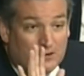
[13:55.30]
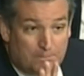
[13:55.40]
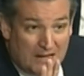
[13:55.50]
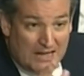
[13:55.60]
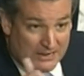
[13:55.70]

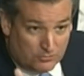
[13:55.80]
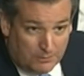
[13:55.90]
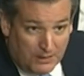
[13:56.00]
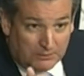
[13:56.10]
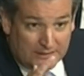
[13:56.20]
combined,
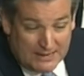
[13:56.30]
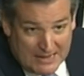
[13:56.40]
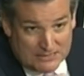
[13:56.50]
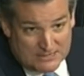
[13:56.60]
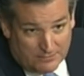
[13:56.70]
Republican
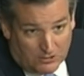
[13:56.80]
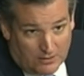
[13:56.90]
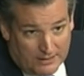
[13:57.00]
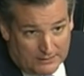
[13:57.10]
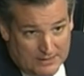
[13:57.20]
and
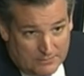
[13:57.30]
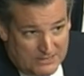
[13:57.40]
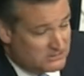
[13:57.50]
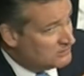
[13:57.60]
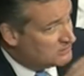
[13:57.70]
Democratic
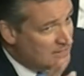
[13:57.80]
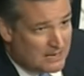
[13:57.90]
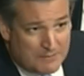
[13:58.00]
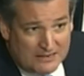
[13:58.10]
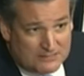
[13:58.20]
nominees. It's
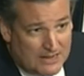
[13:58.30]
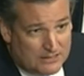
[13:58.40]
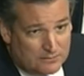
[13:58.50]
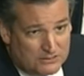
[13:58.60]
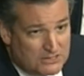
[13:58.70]
not about
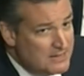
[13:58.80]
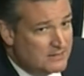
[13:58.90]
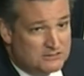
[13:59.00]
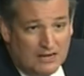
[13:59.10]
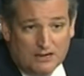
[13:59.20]
documents,
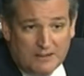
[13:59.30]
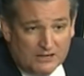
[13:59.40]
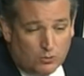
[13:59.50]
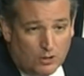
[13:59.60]
it's not about